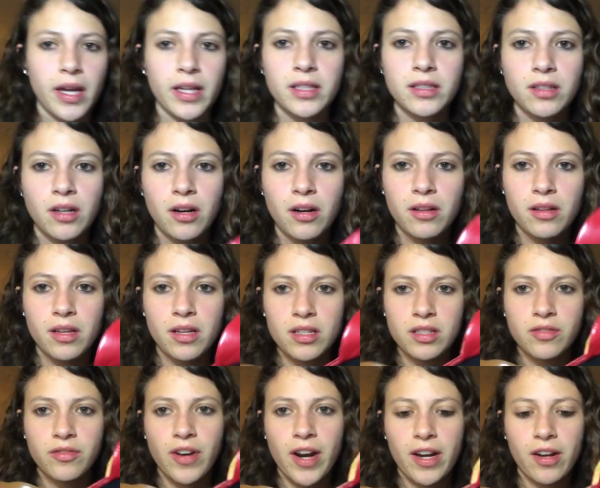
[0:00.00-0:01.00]
Next are
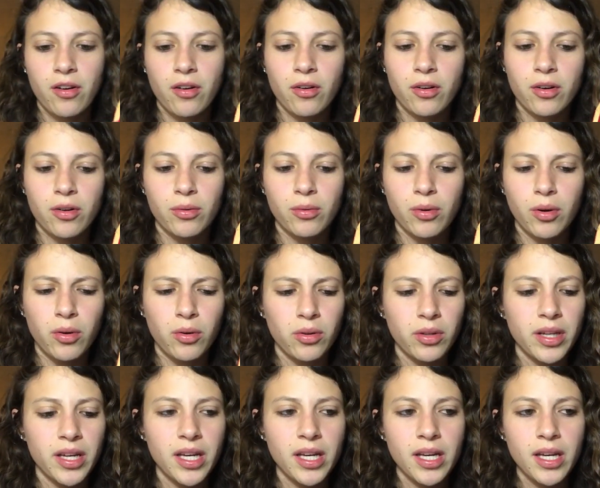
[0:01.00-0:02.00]
these Franco
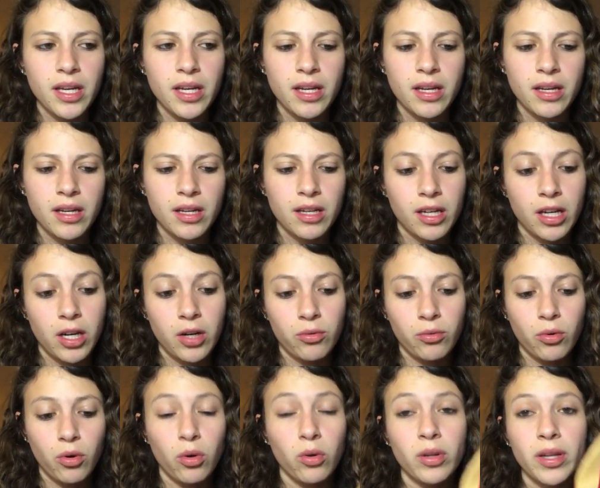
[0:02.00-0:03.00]
Caroli
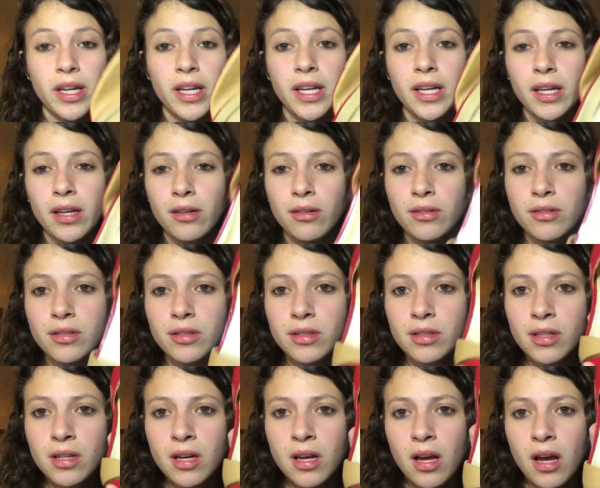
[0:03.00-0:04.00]
heels.
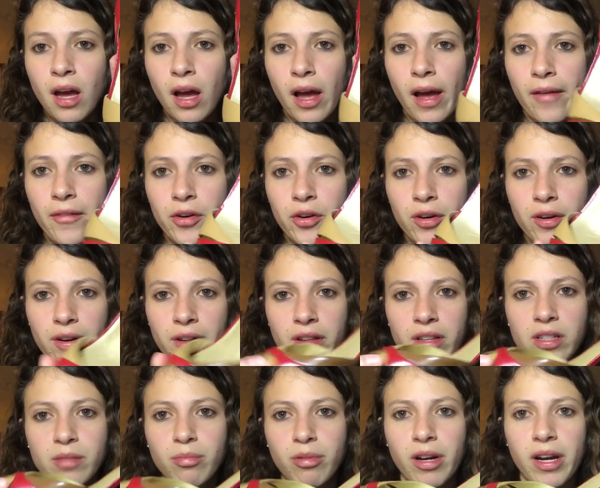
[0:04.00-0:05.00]
I haven't heard of
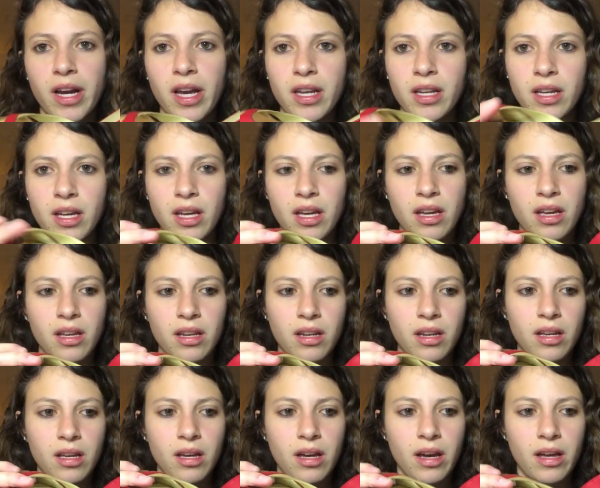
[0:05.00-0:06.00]
this brand,
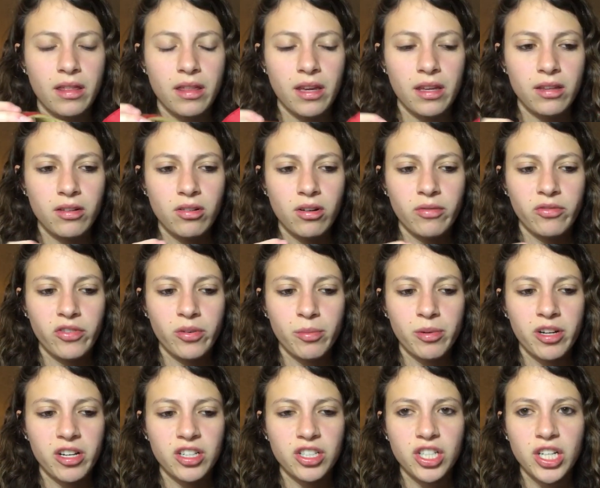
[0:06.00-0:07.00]
and I think they're on for
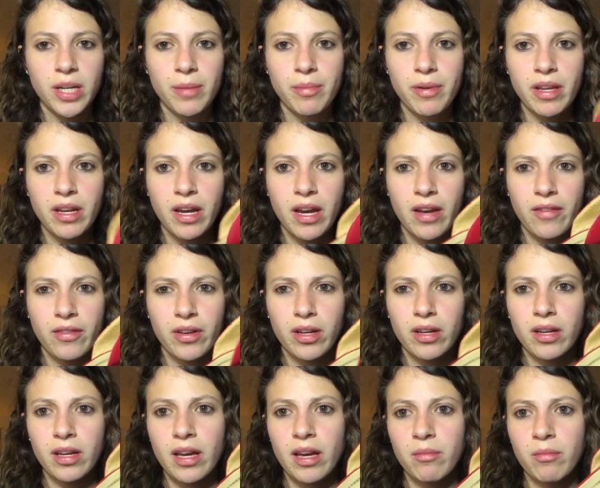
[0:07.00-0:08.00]
pretty cheap, and I
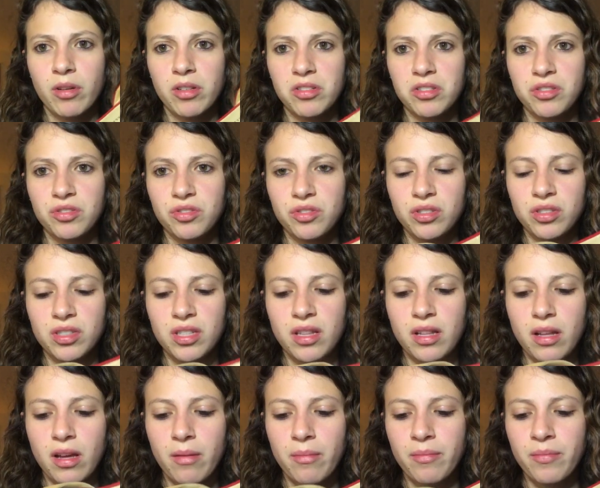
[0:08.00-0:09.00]
haven't had much interest in
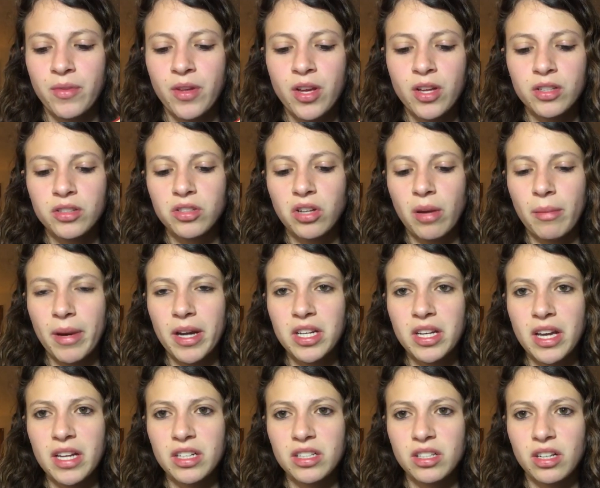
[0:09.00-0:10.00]
them. So I
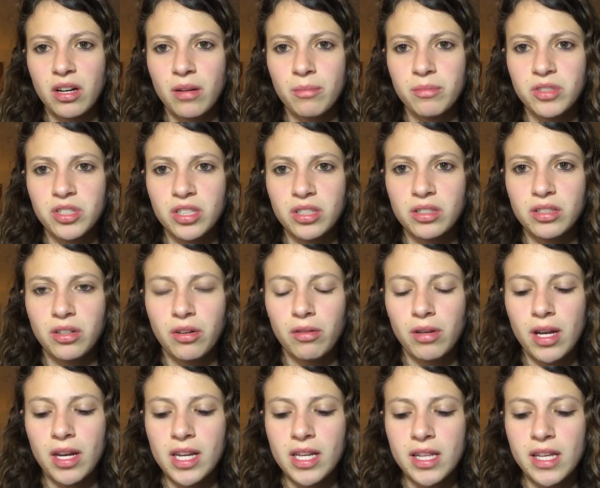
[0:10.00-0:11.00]
might end up just
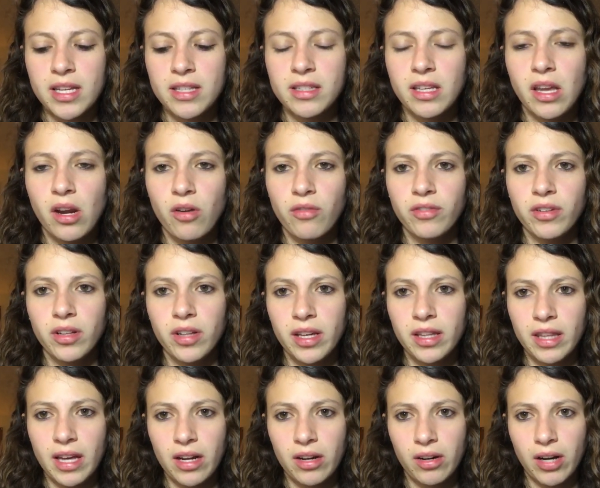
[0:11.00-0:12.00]
donating these. They don't feel
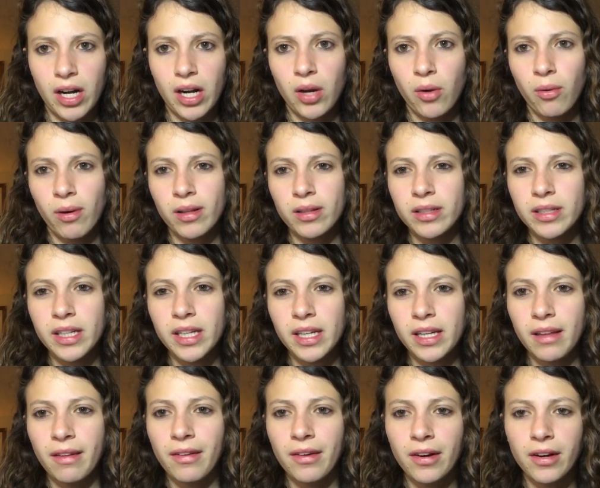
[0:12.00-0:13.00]
like that great
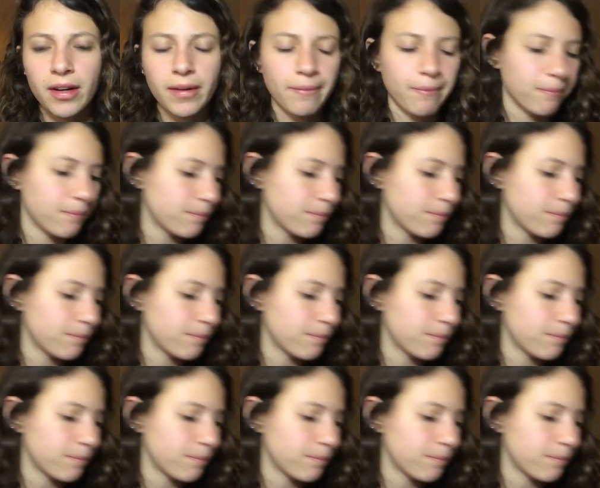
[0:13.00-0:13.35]
quality either.